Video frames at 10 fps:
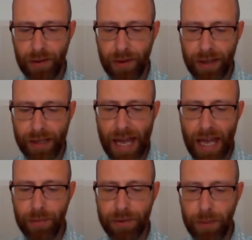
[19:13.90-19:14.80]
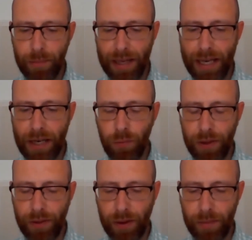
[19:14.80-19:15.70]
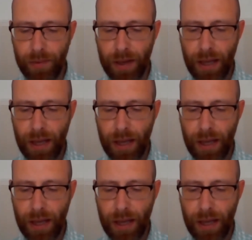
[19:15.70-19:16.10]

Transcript: And they came and they pleaded with them